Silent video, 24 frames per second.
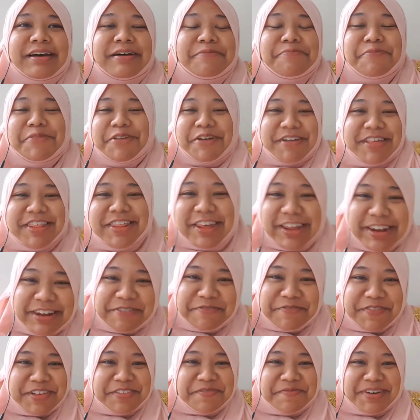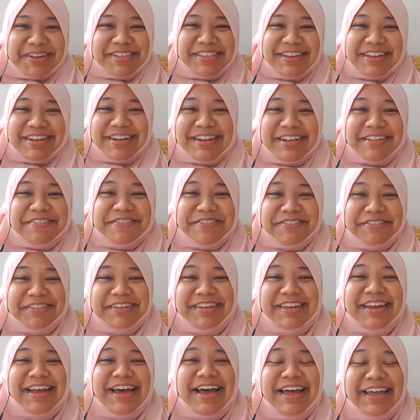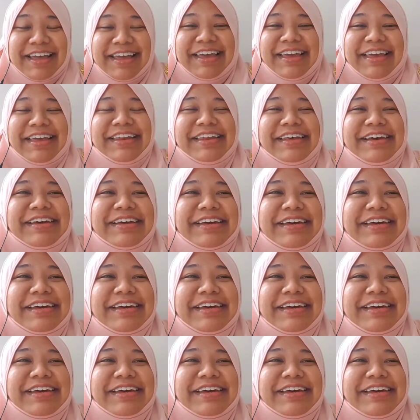launching the first masterclass for tonight.